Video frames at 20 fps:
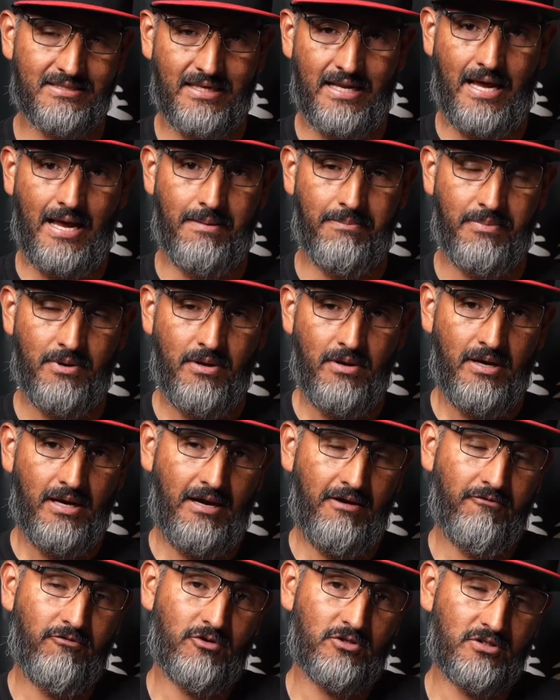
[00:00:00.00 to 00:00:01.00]
lap,
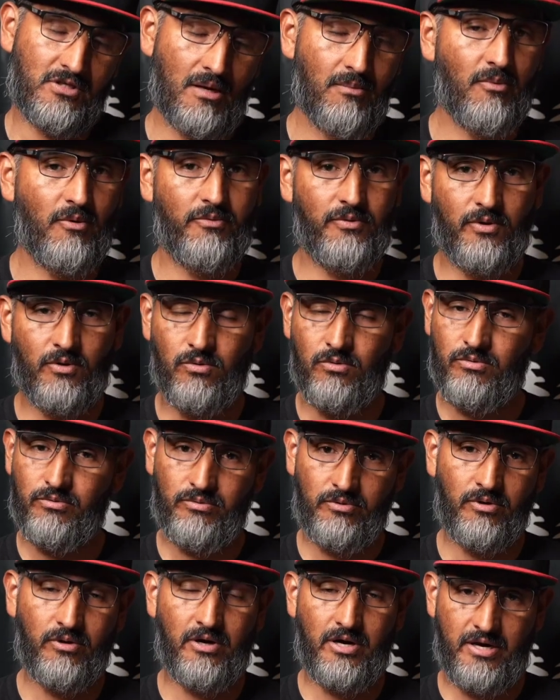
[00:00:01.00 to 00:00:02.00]
and for some of you,
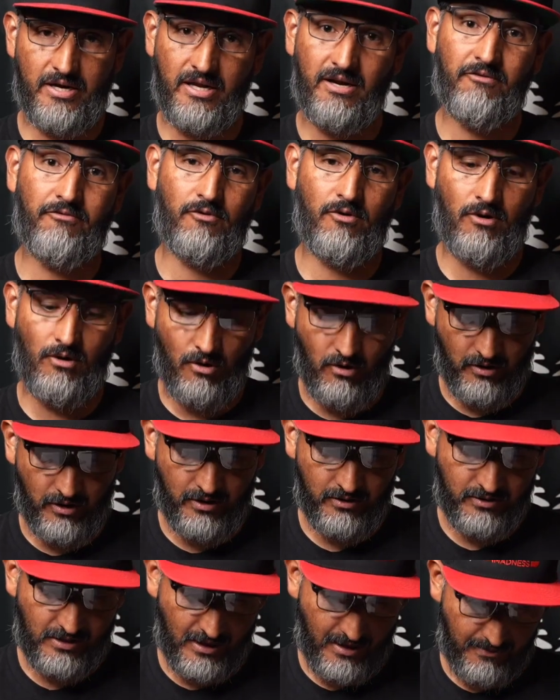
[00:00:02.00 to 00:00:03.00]
you're going to need it for a
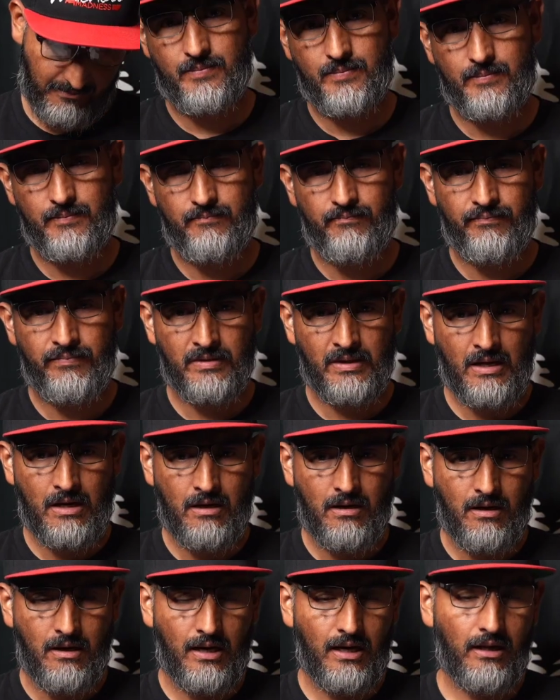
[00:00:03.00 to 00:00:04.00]
longer time.
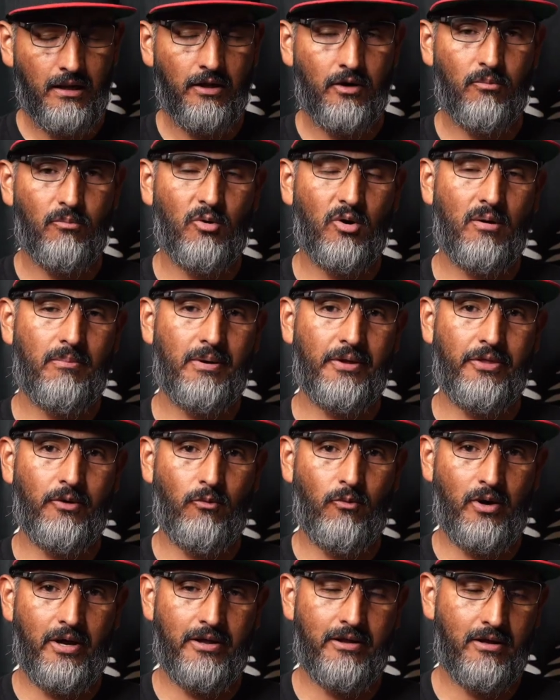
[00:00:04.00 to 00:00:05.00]
A little more about the
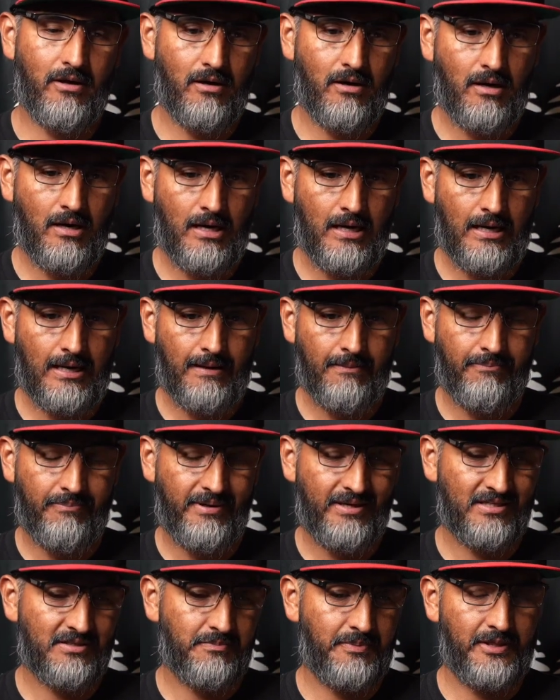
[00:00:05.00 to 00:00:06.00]
weather.
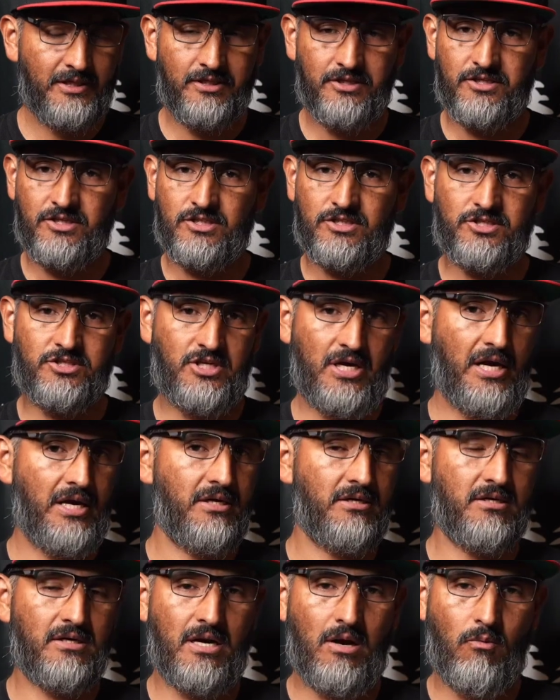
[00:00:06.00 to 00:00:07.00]
It's been just
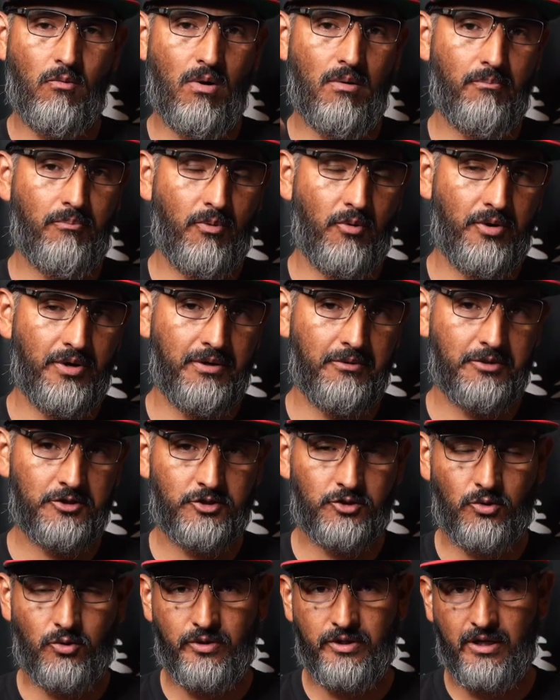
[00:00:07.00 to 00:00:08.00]
changing. At one point it was
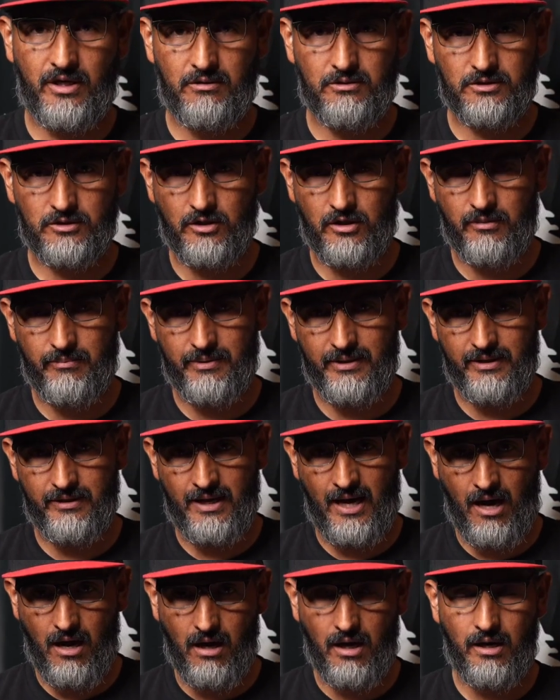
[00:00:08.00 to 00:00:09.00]
showing that it was going to be
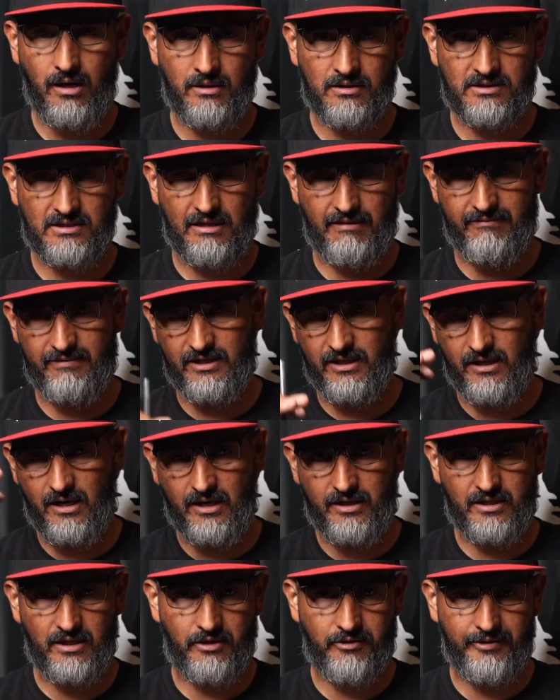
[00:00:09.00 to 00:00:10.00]
hot,
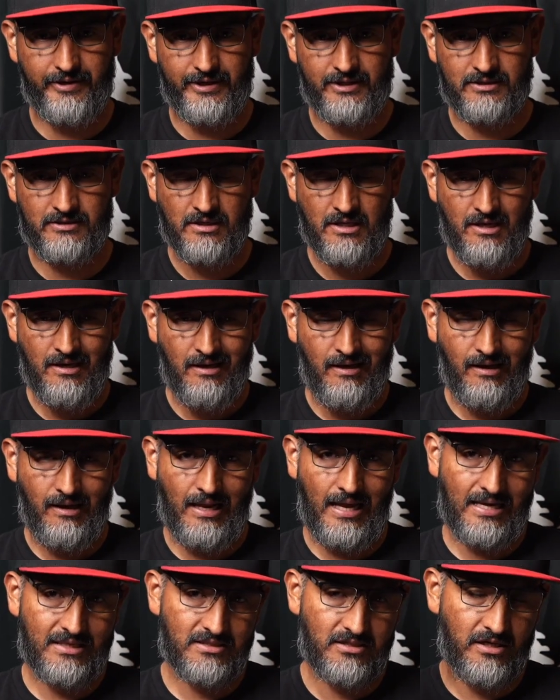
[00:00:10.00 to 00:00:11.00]
79 degrees.
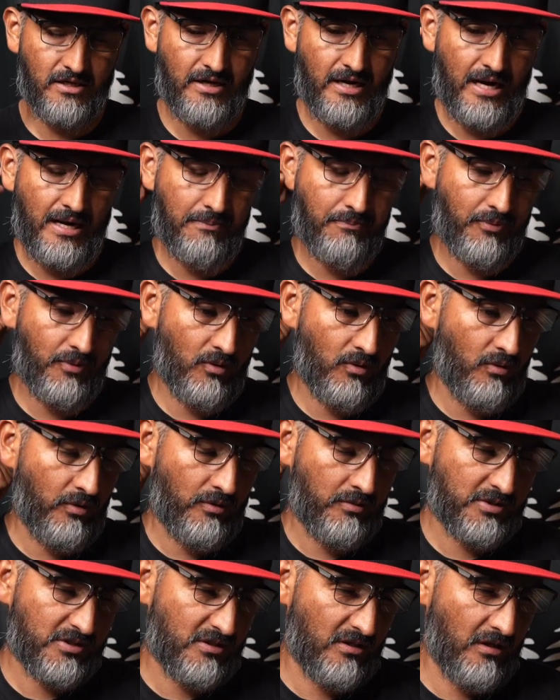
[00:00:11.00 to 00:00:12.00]
Last year in April, it
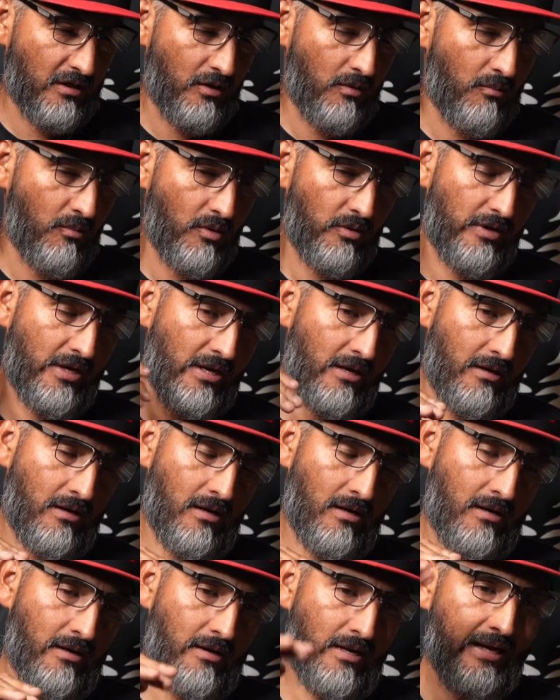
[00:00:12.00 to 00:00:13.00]
was a little more
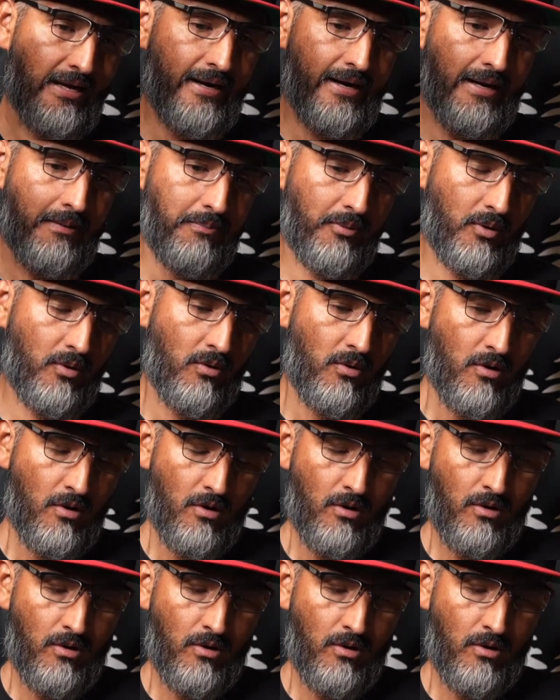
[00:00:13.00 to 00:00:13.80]
late April.